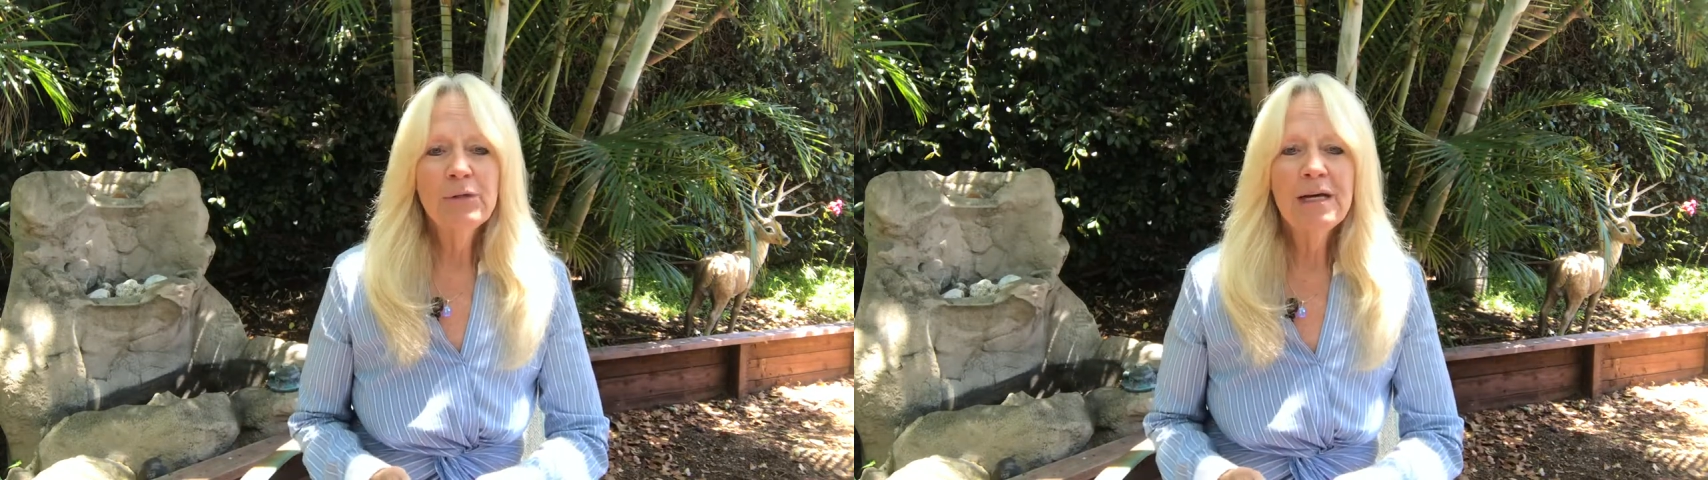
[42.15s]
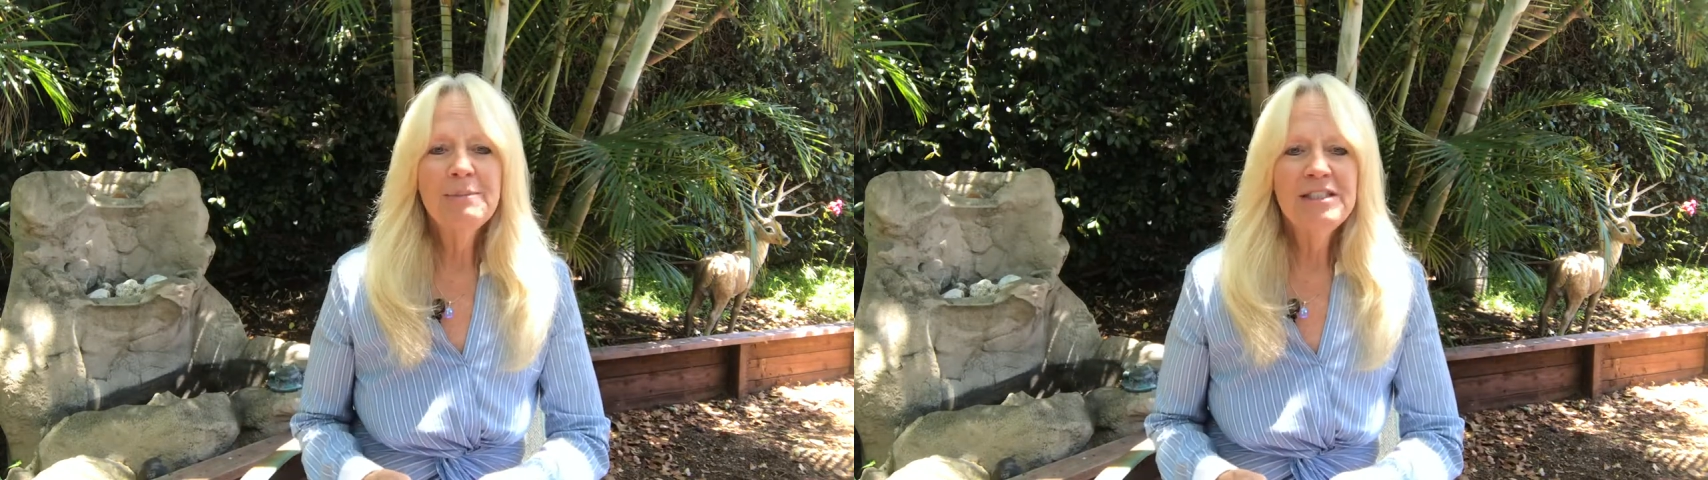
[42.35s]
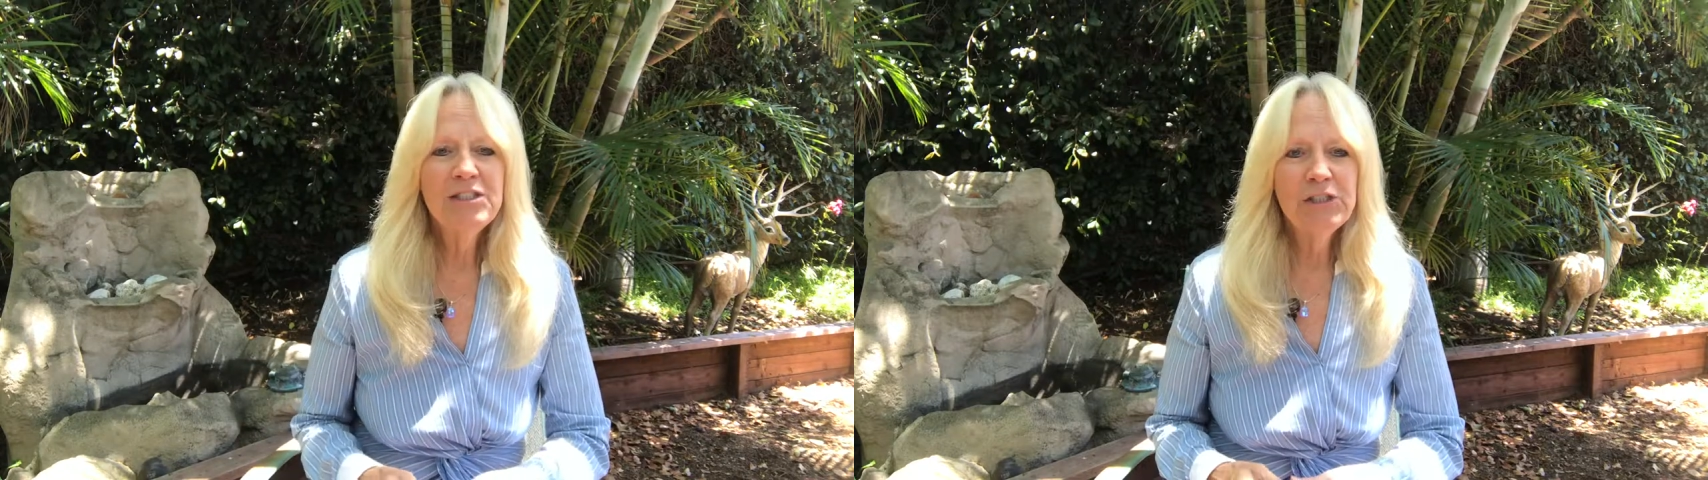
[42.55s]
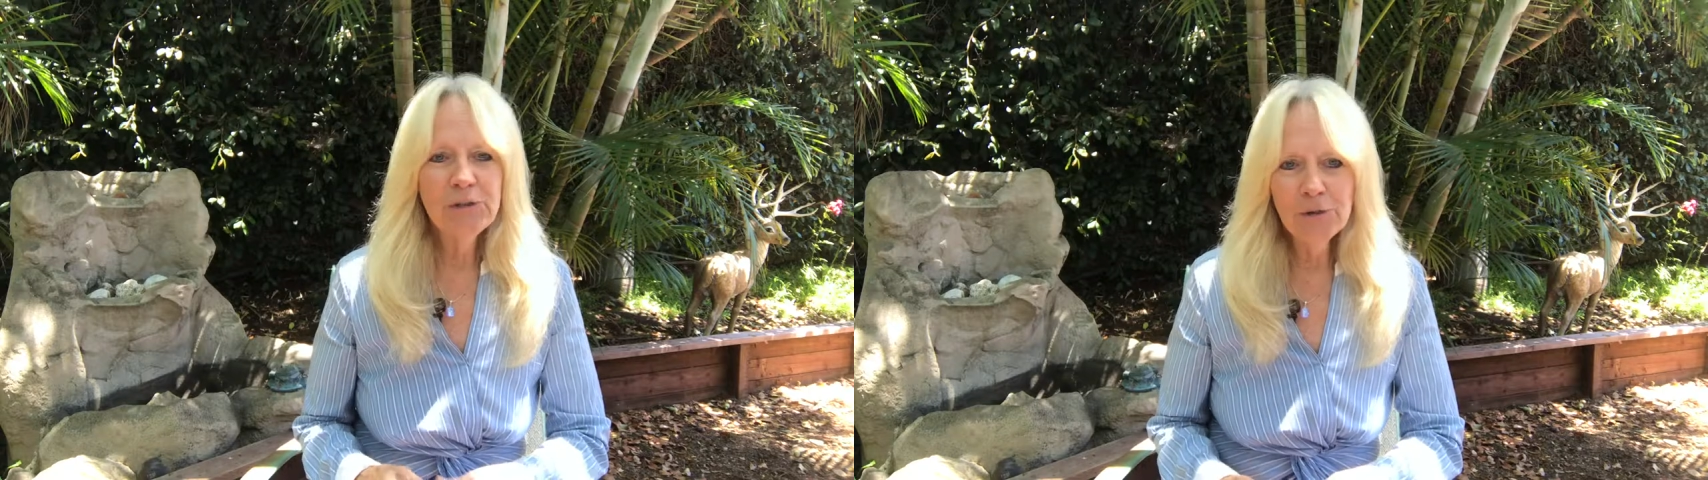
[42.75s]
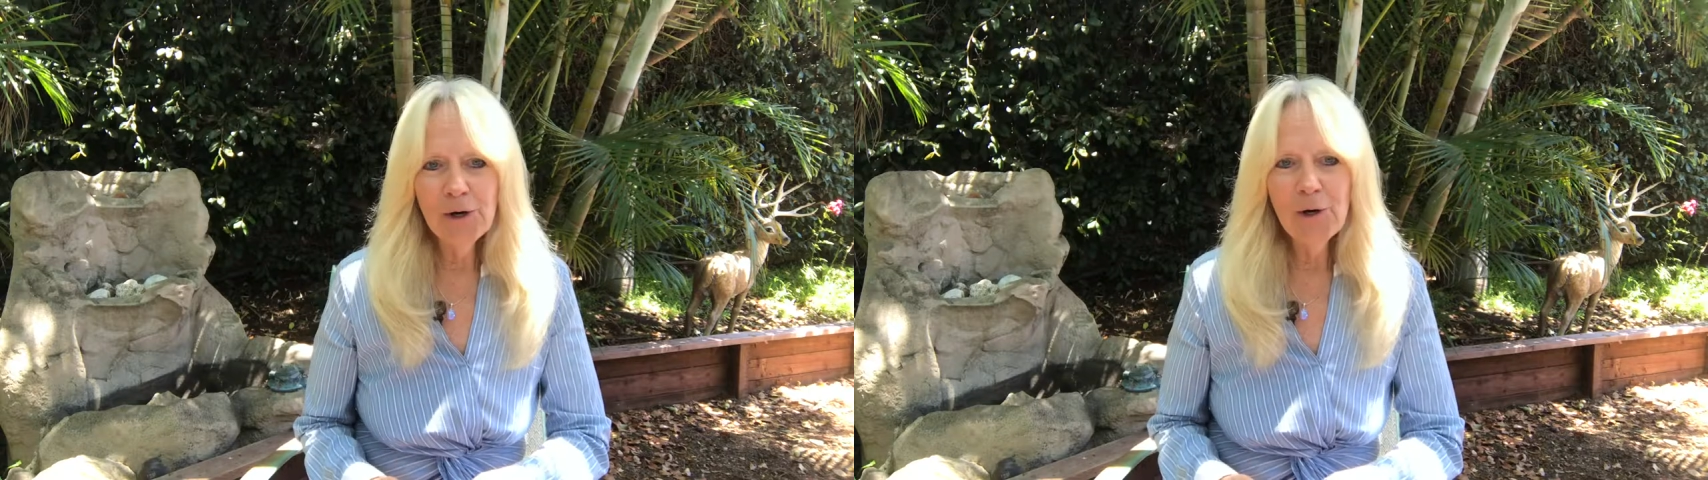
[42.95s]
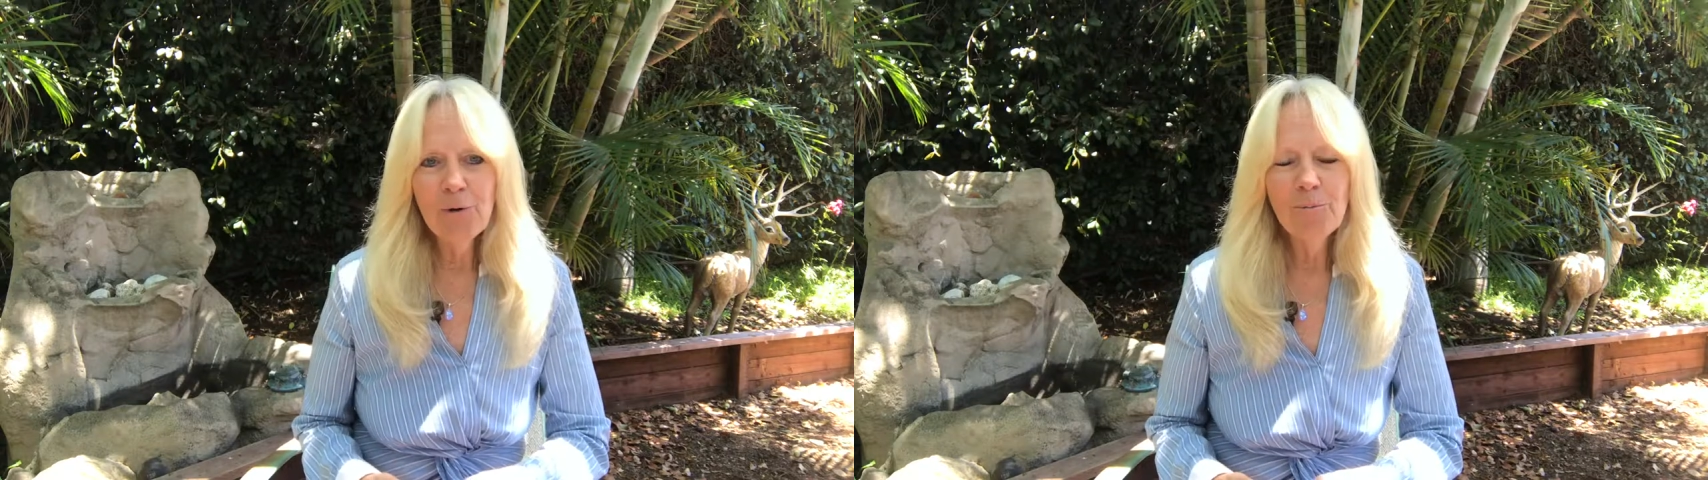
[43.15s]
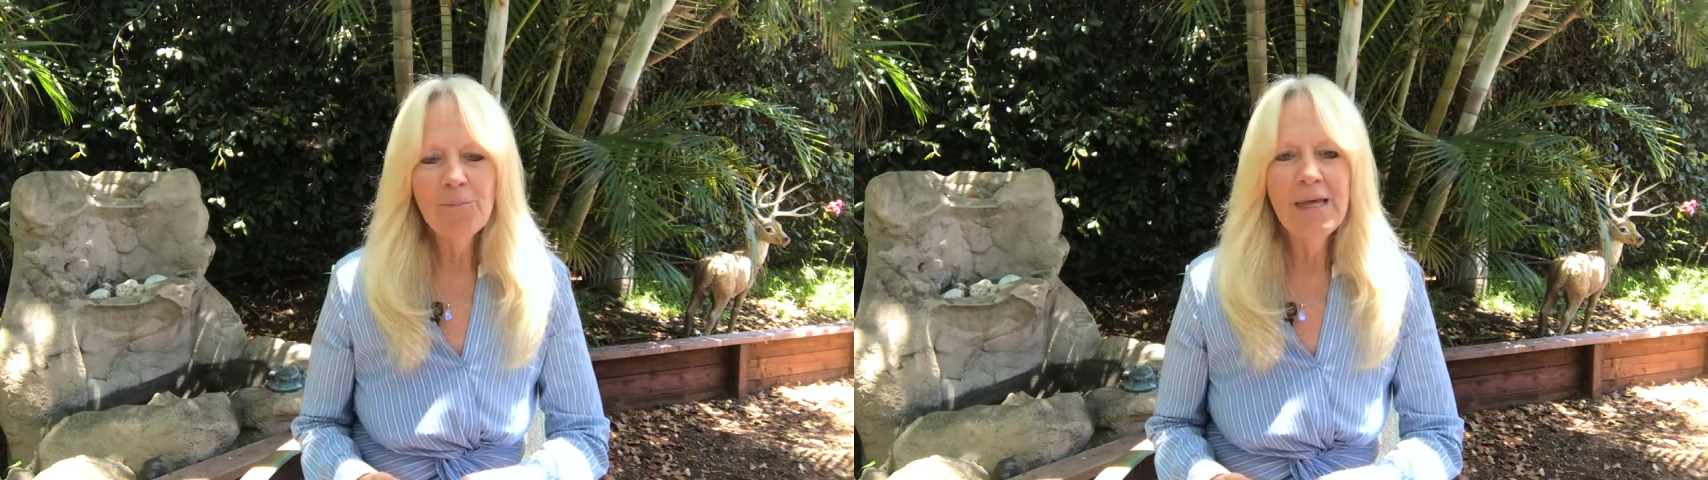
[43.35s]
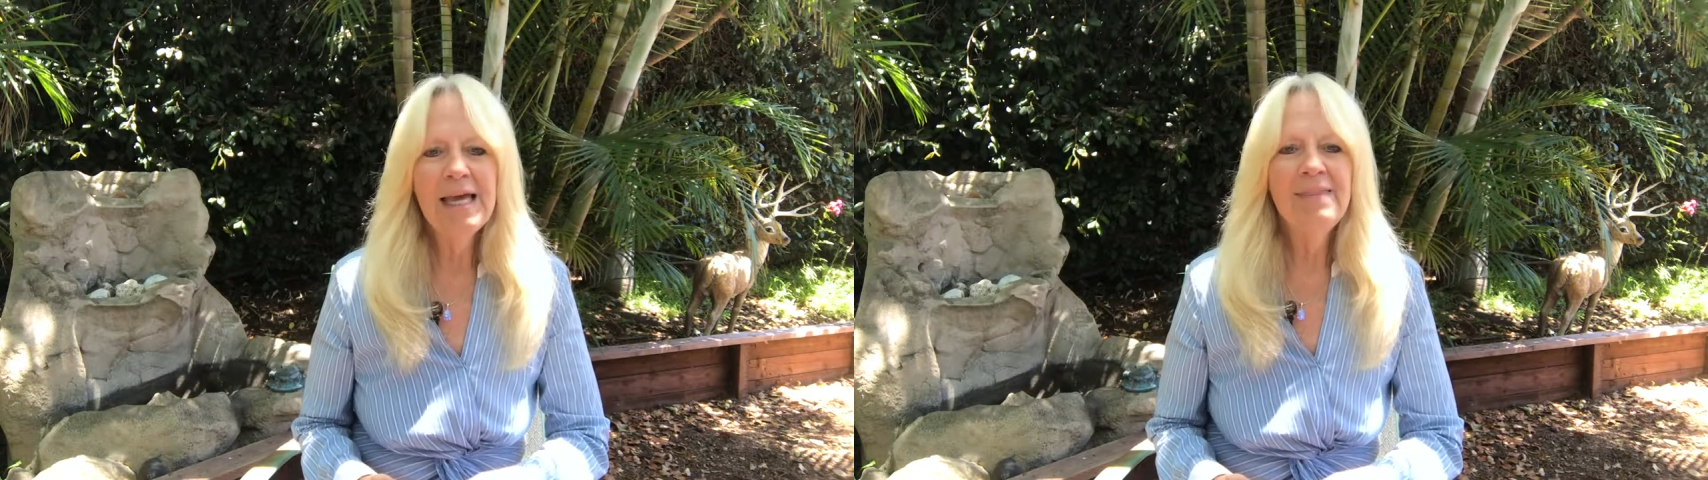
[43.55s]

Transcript: will come into your home